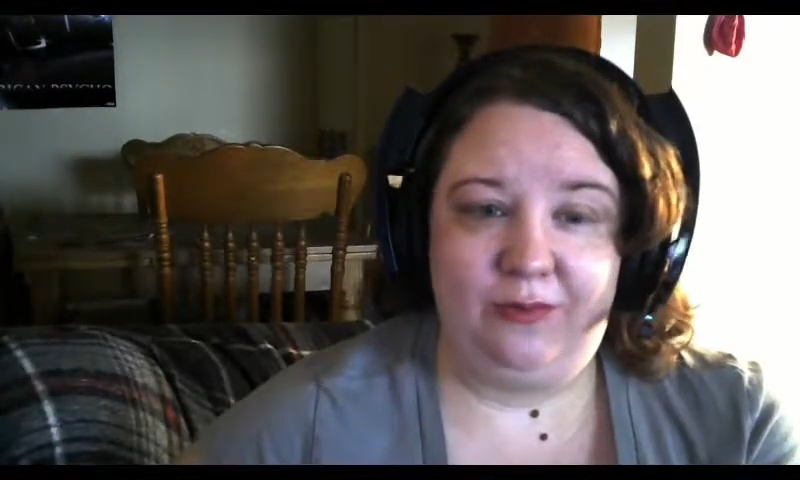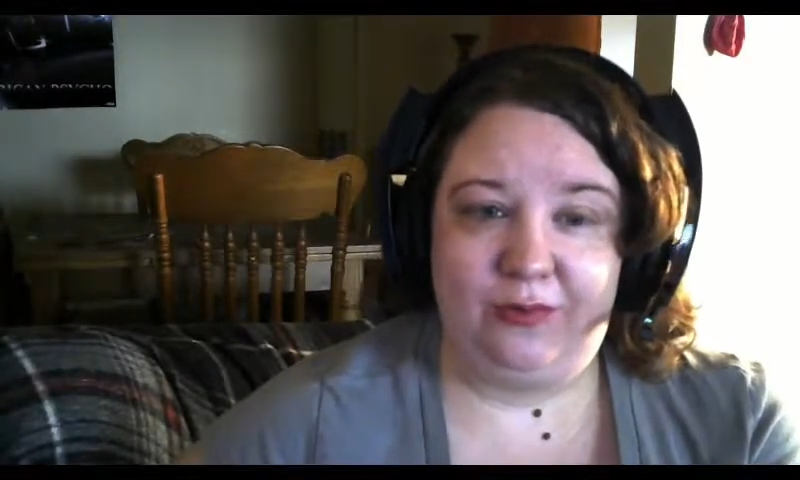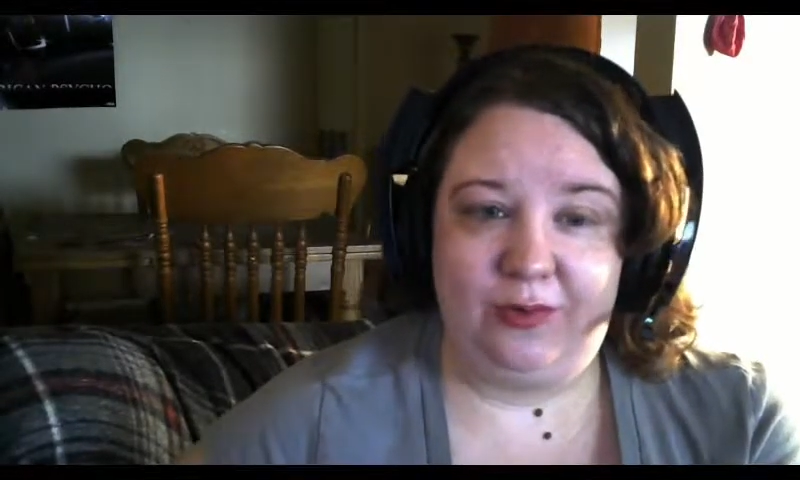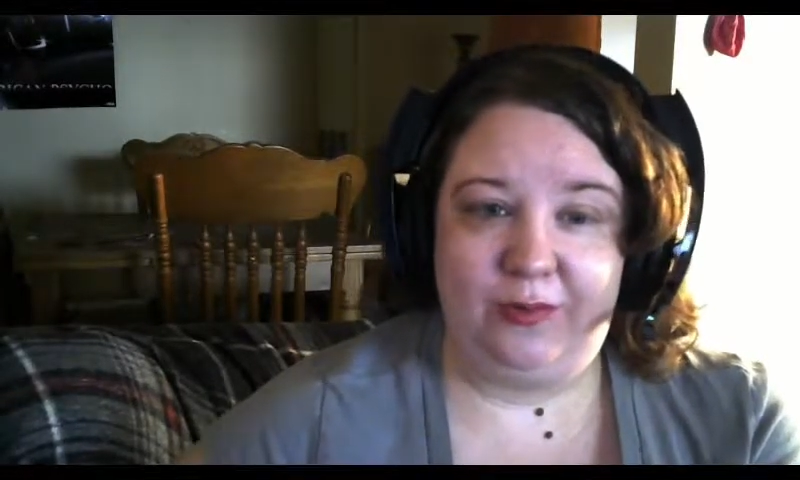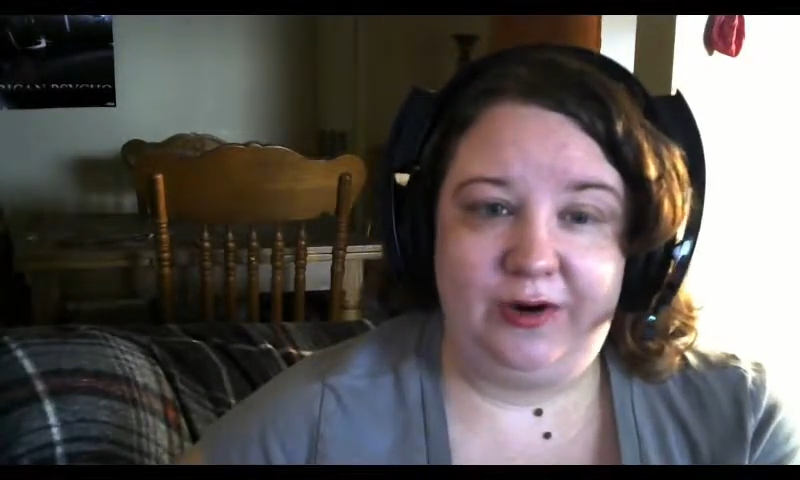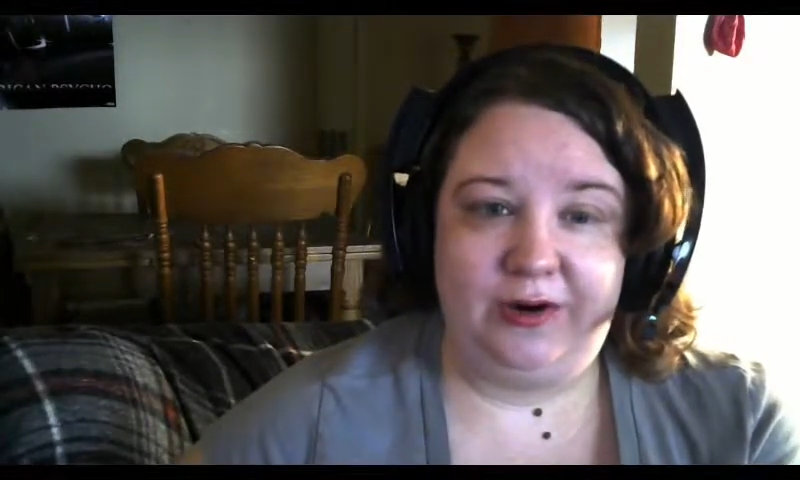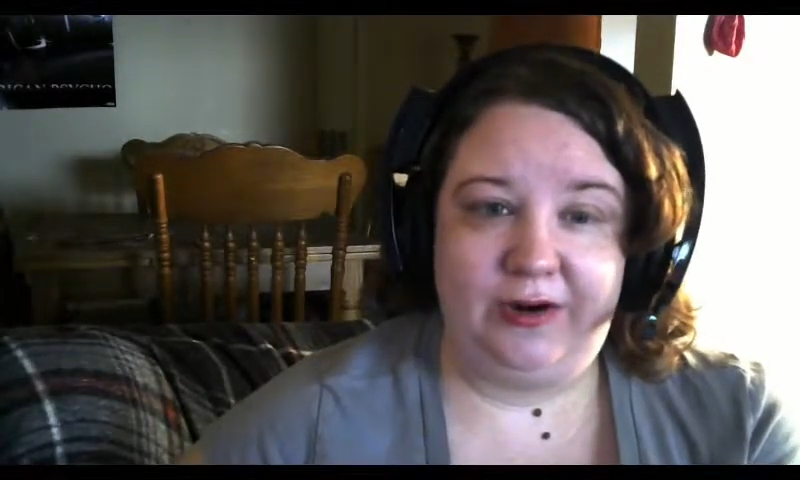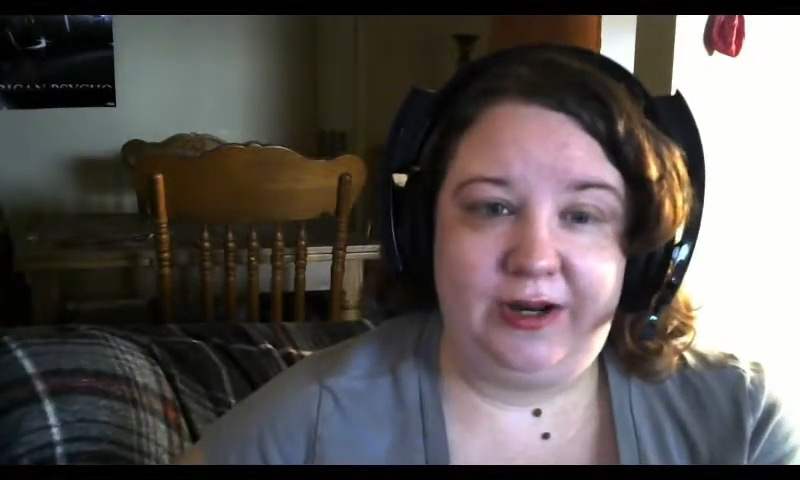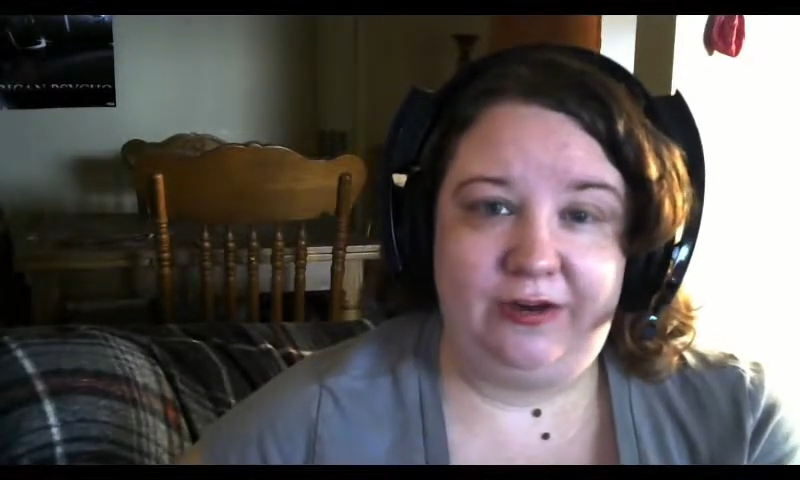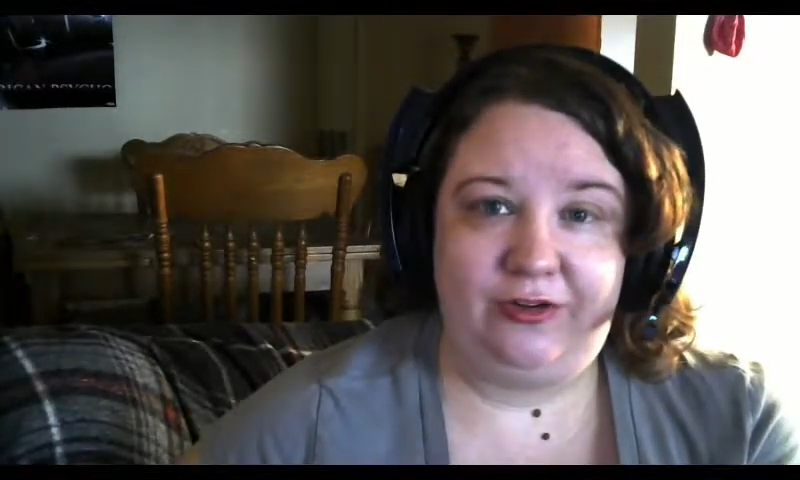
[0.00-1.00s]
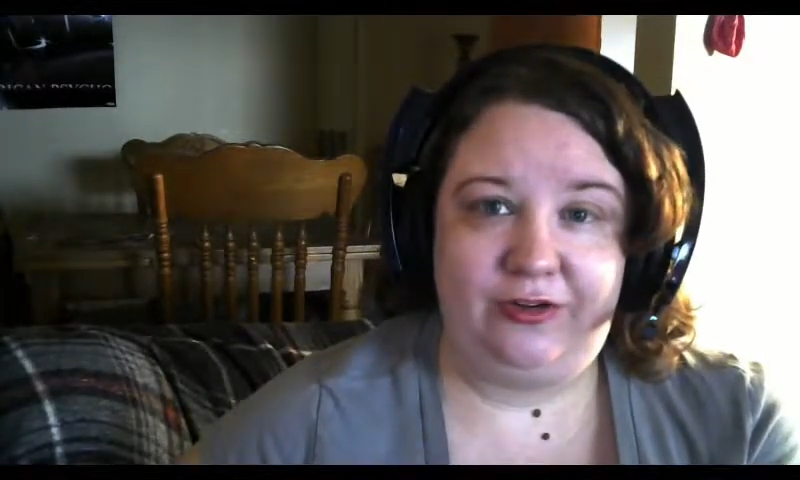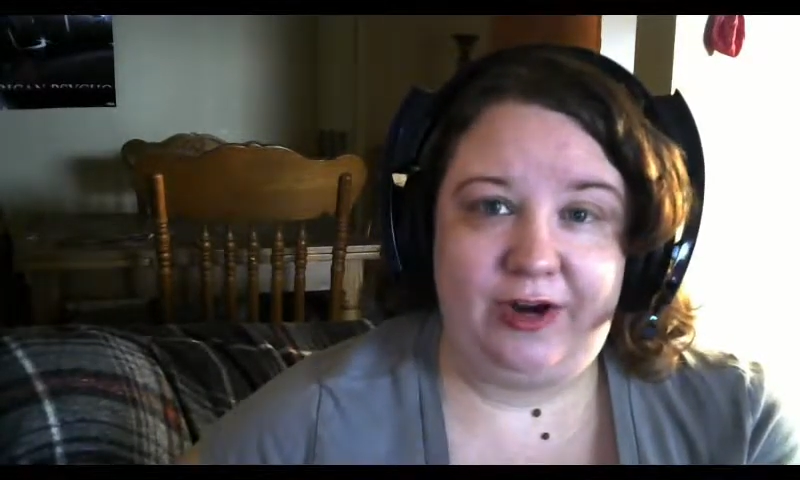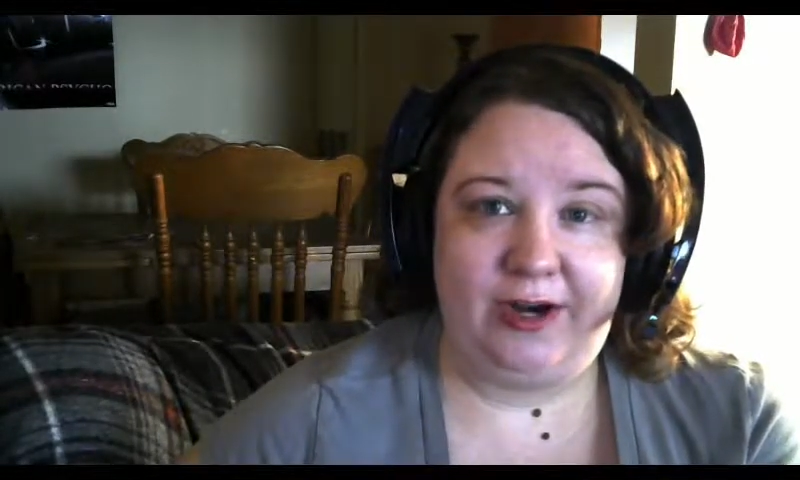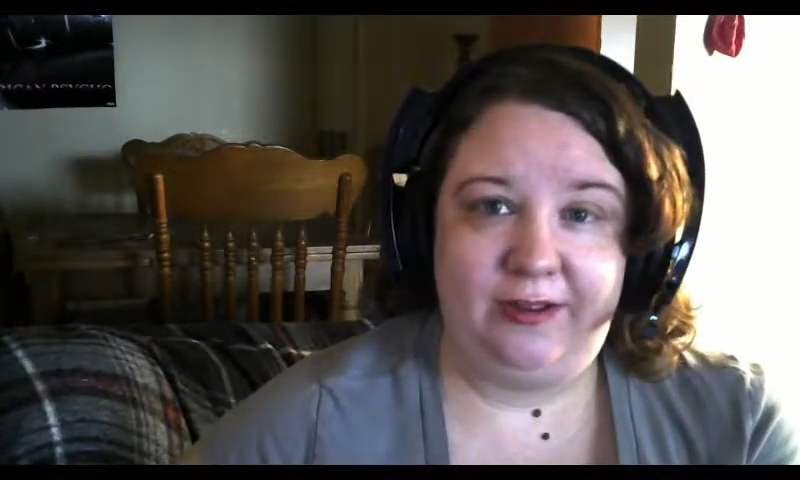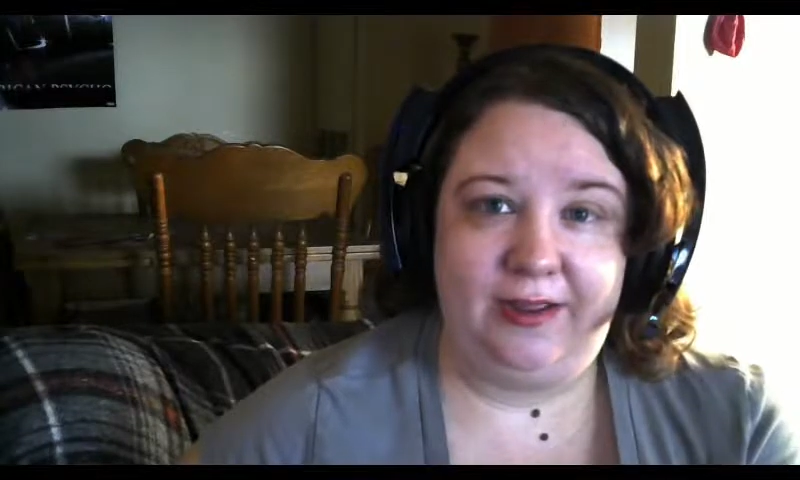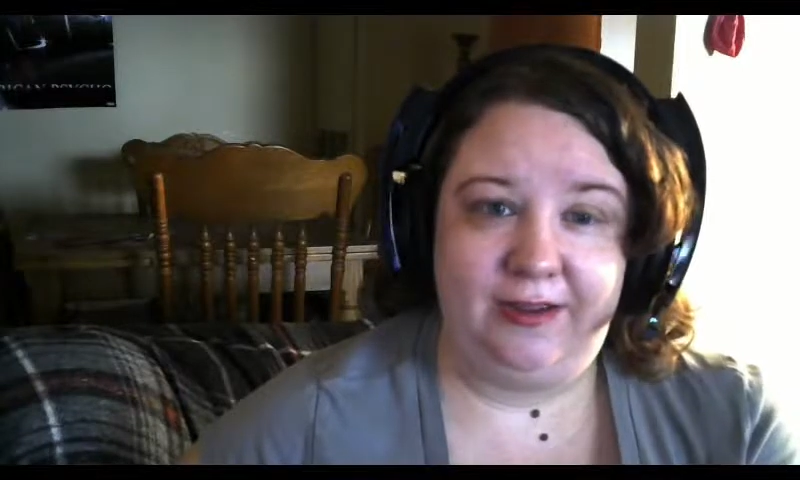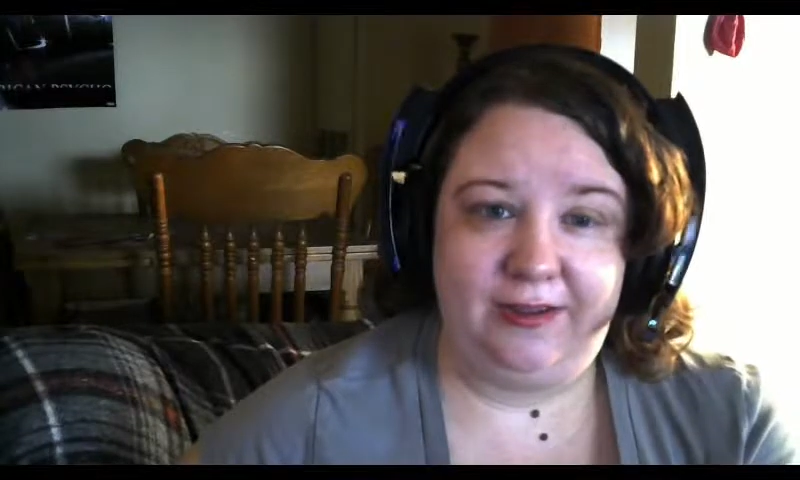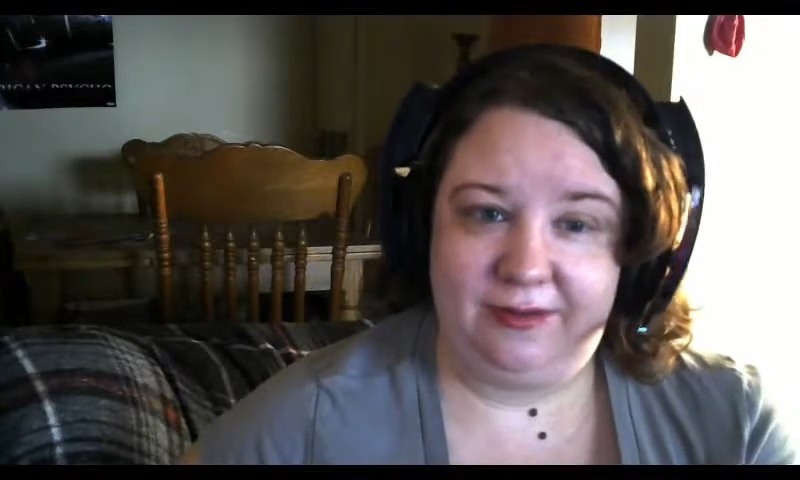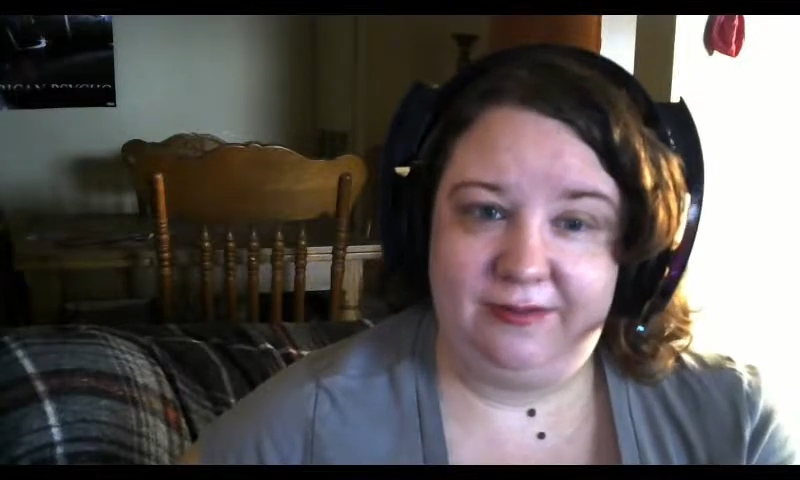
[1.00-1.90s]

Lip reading: forward and just try to like